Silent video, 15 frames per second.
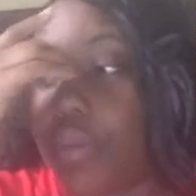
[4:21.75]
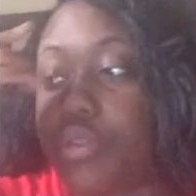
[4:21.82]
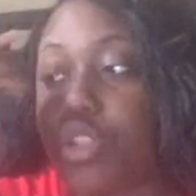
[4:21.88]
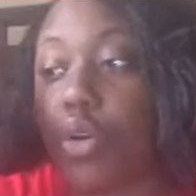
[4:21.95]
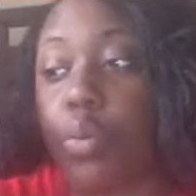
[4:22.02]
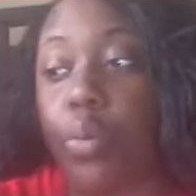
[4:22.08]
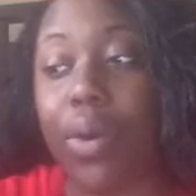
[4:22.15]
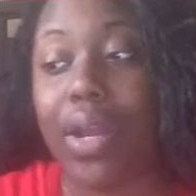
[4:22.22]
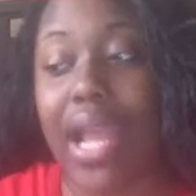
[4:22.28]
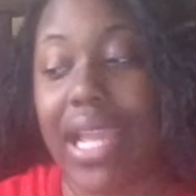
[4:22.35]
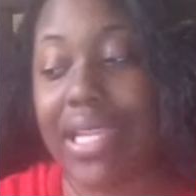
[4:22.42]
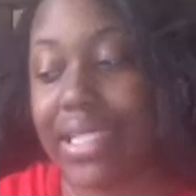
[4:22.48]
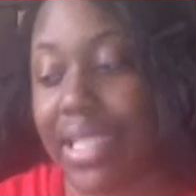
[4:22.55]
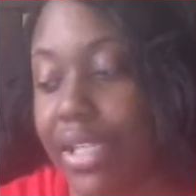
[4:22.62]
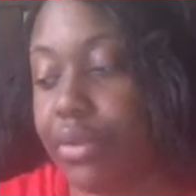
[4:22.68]
So what
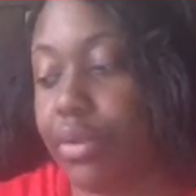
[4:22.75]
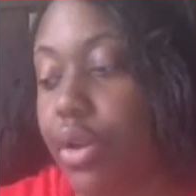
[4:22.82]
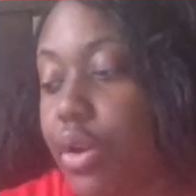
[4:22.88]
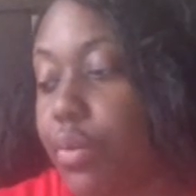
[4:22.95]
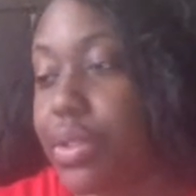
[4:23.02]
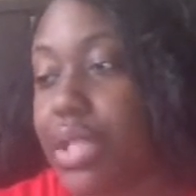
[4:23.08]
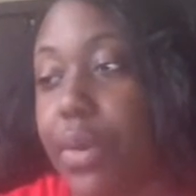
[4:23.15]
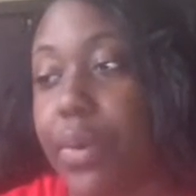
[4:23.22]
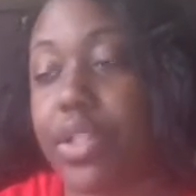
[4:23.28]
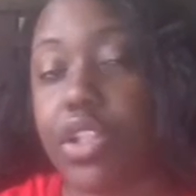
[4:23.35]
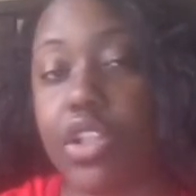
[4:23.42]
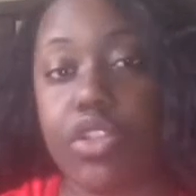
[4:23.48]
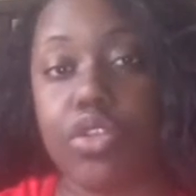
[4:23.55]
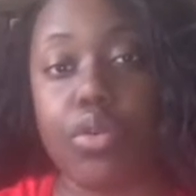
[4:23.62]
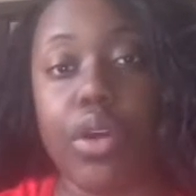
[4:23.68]
I did was I went
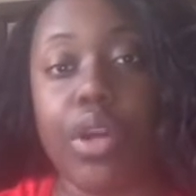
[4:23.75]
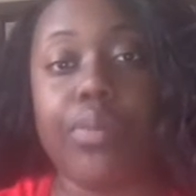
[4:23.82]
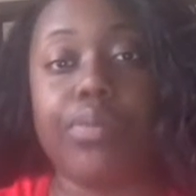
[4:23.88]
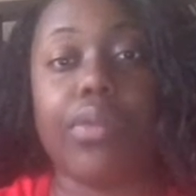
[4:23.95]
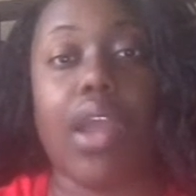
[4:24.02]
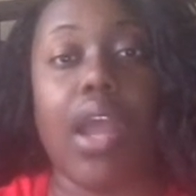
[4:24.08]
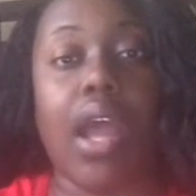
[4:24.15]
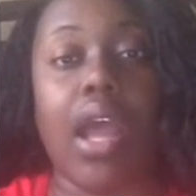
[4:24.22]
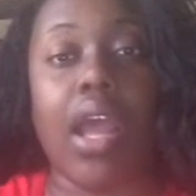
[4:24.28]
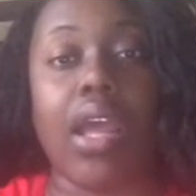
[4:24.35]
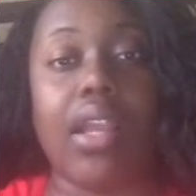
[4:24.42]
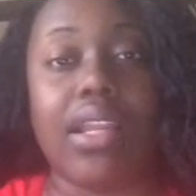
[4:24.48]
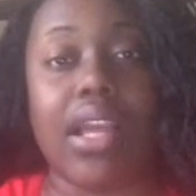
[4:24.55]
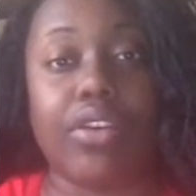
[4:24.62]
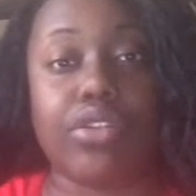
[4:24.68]
to the store,
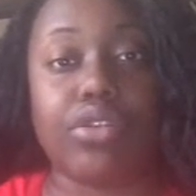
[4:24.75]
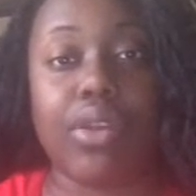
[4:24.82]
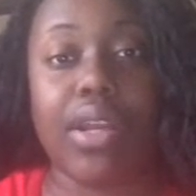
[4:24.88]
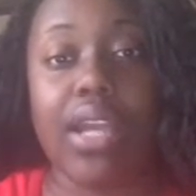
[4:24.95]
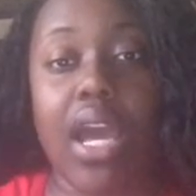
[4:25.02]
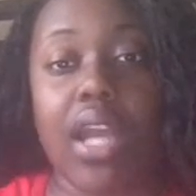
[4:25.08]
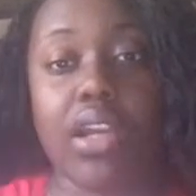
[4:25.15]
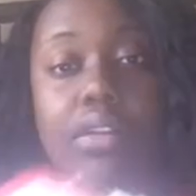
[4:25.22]
dollar store. I got